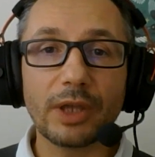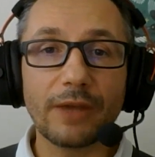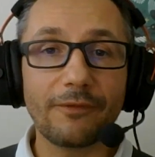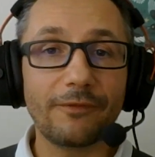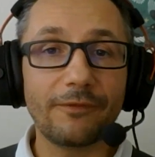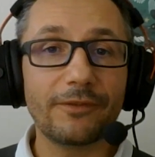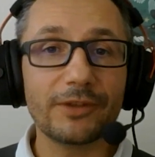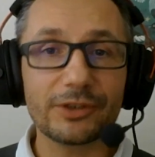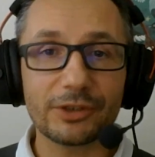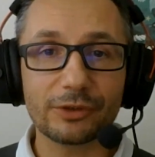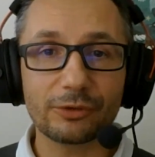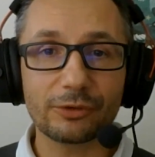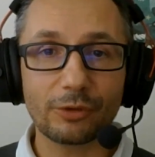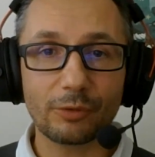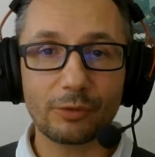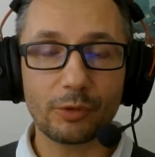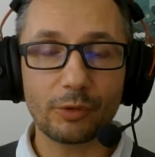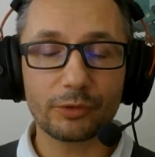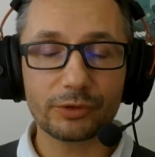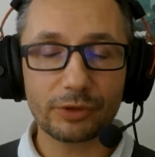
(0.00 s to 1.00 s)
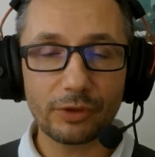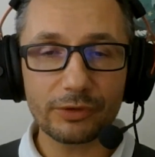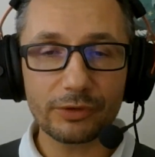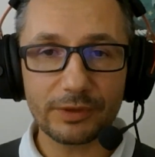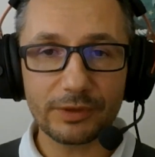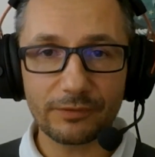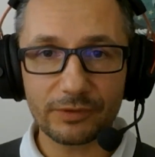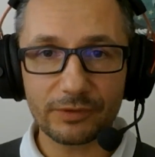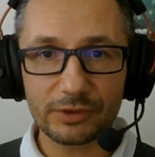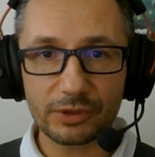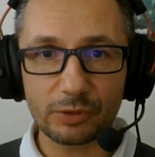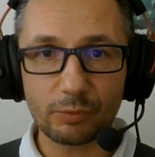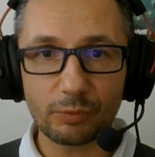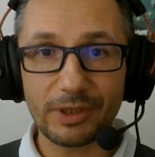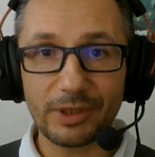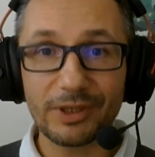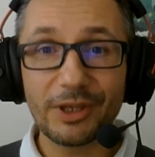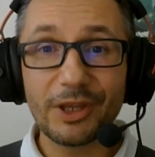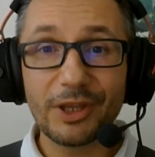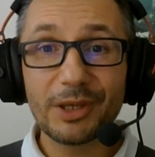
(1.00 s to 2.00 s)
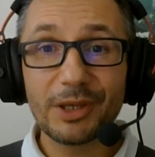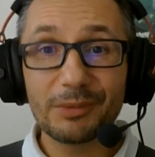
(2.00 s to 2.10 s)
efficient or most cost-efficient way,